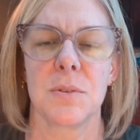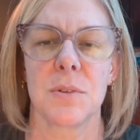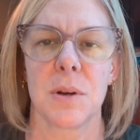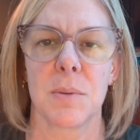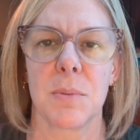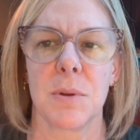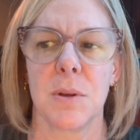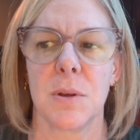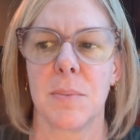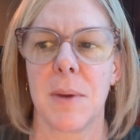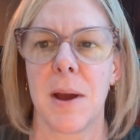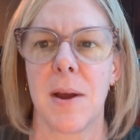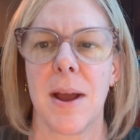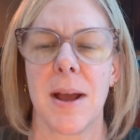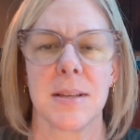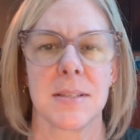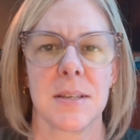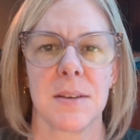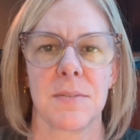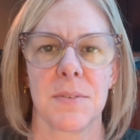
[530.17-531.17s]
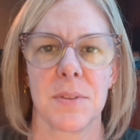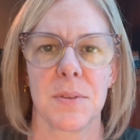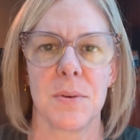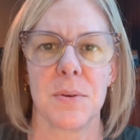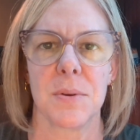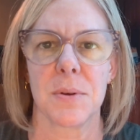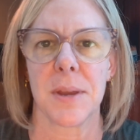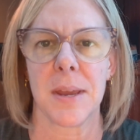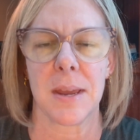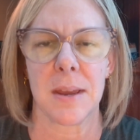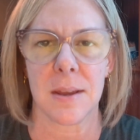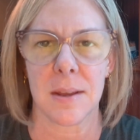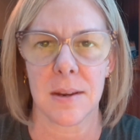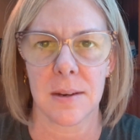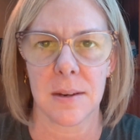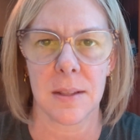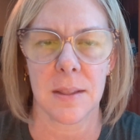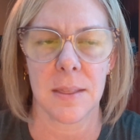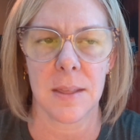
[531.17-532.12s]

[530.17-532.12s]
trouble about asking for the whole can,